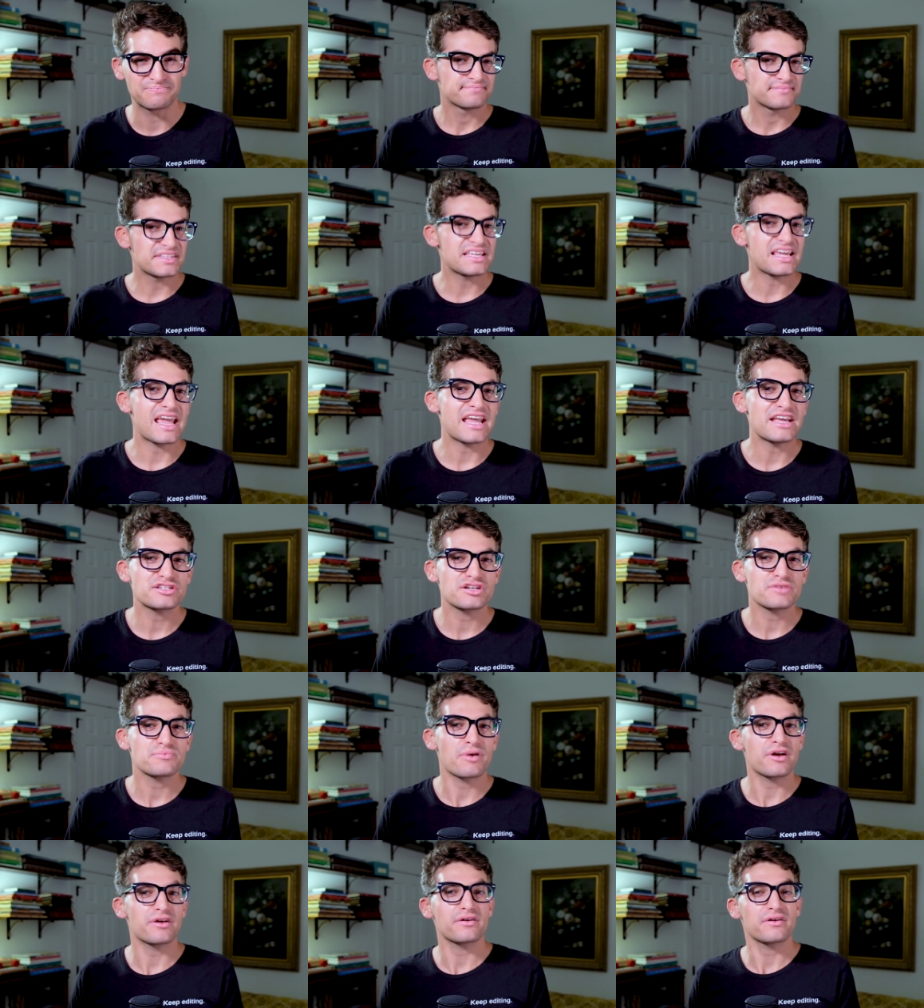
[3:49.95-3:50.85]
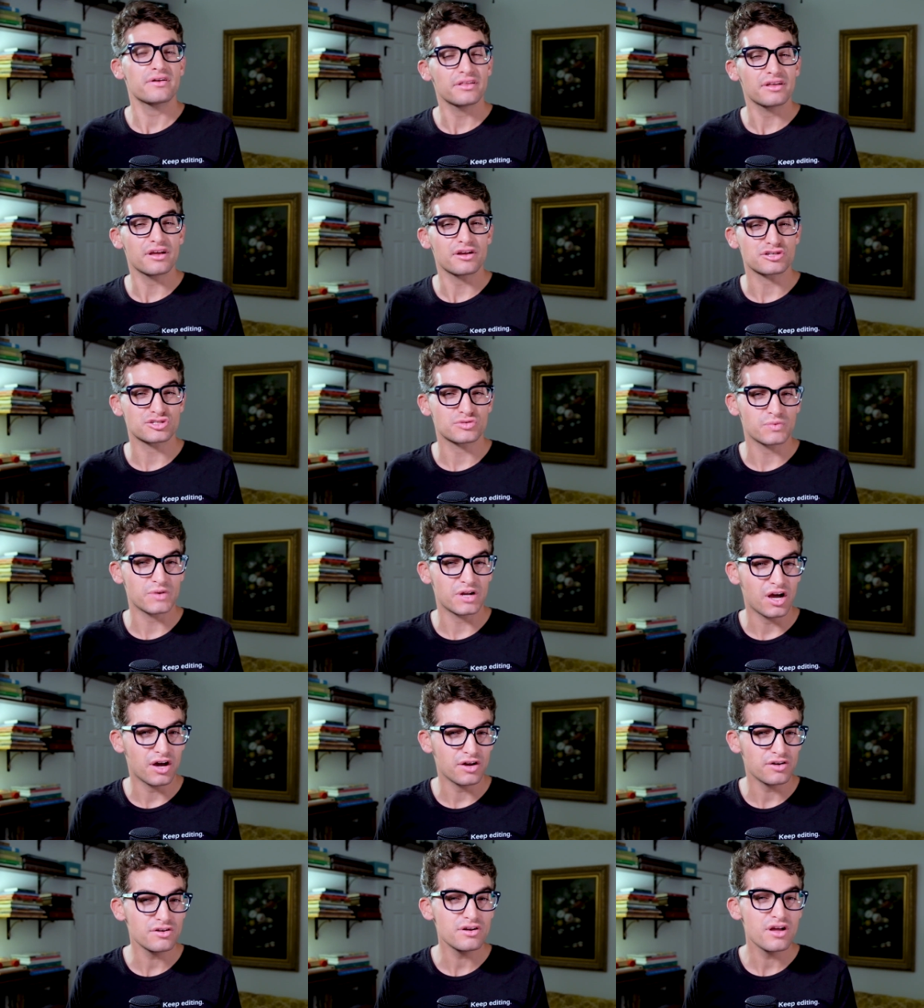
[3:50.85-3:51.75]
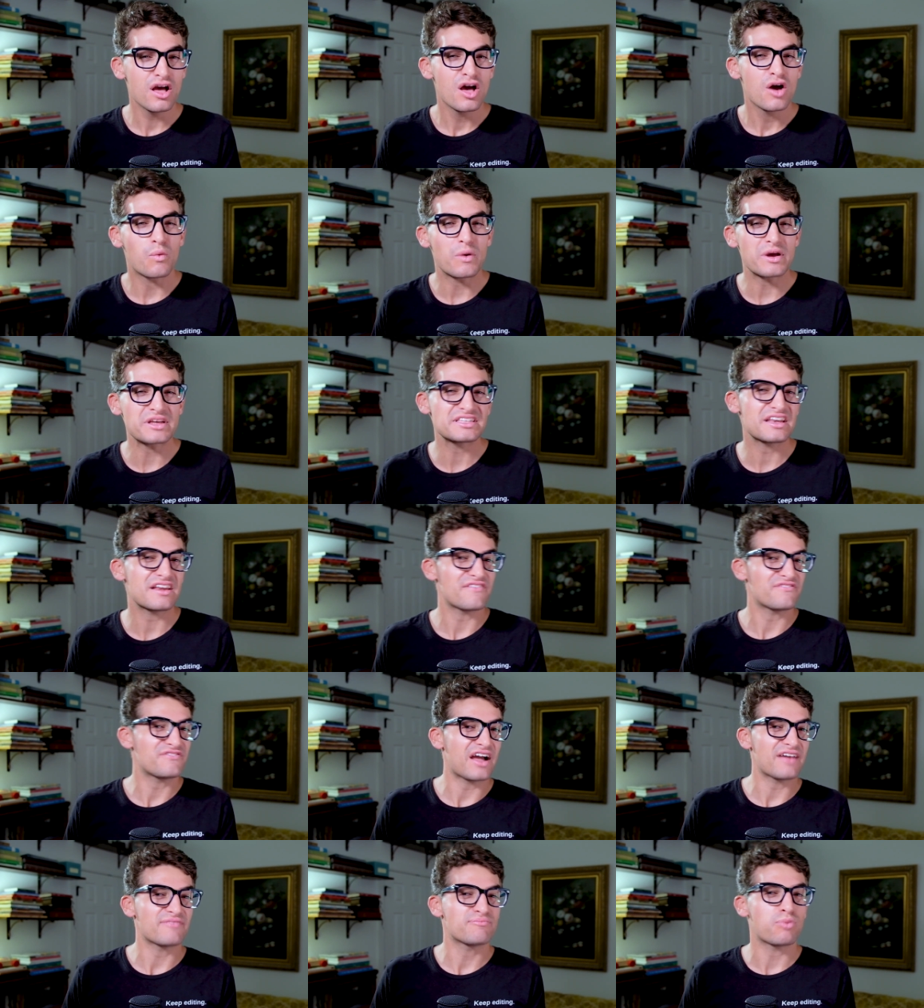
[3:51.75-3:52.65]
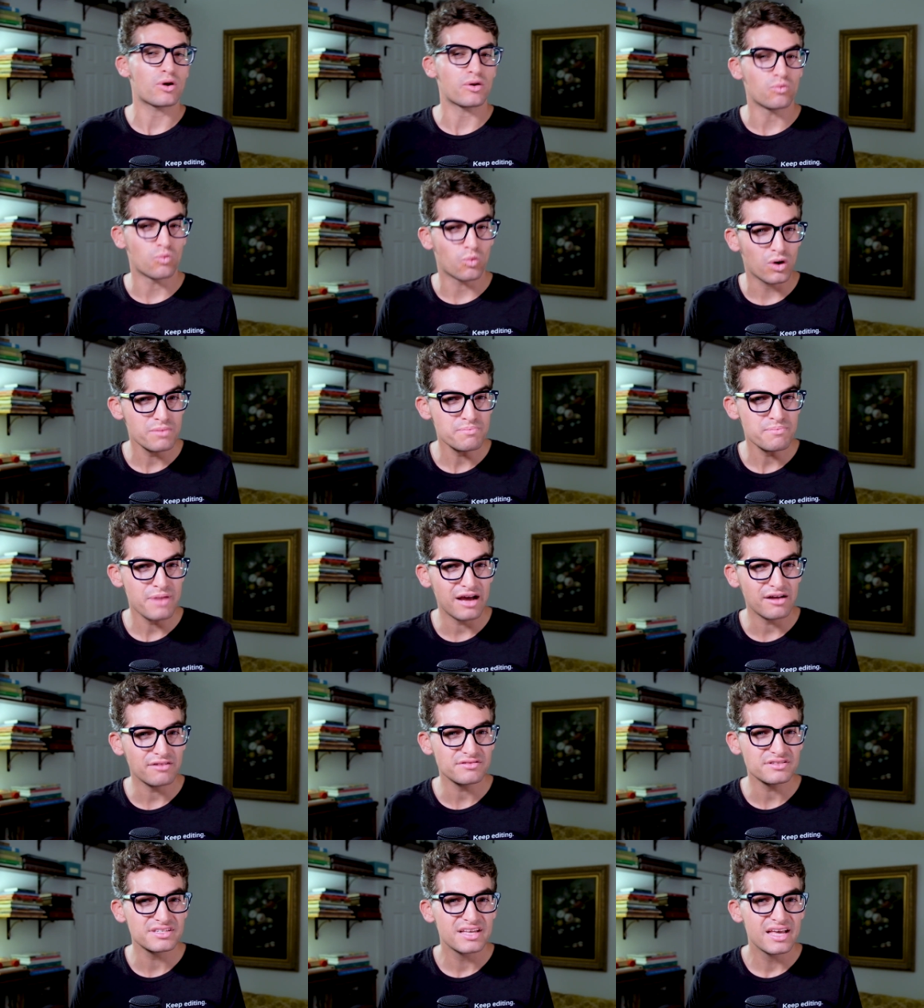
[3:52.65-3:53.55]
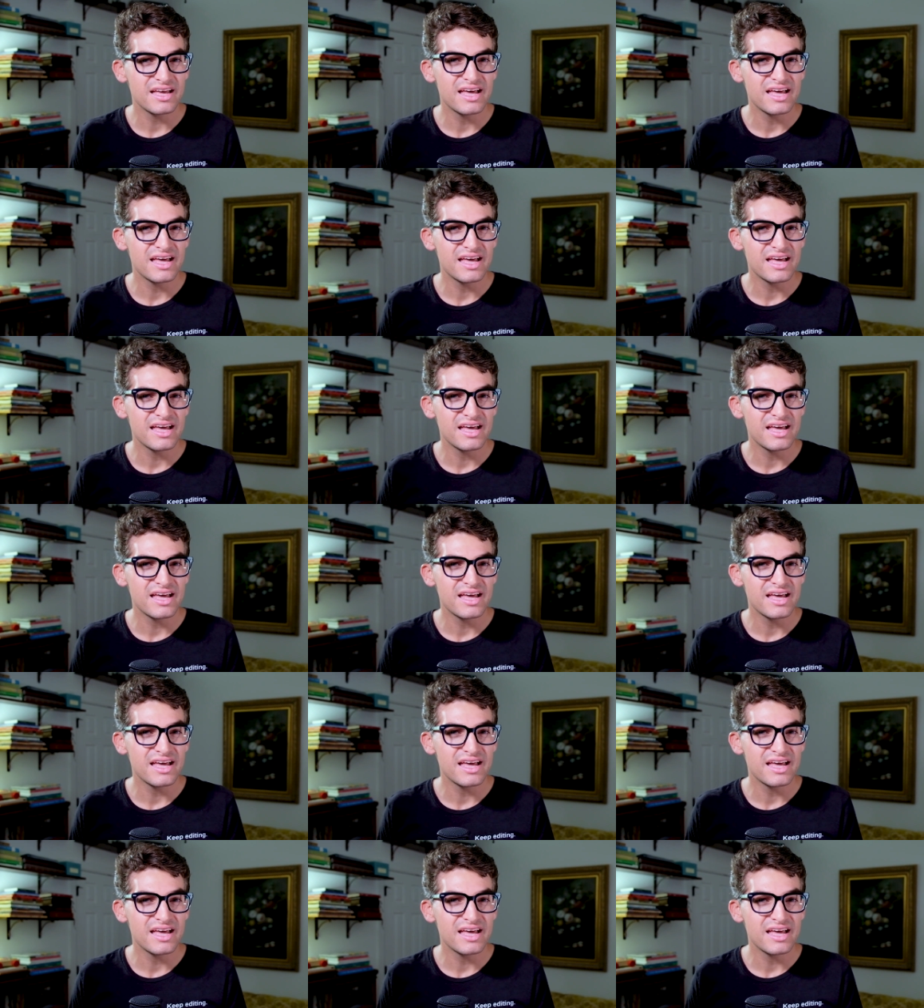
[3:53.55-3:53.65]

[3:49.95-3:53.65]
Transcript: The Acer Predator Helios three hundred weighs in at five point one pounds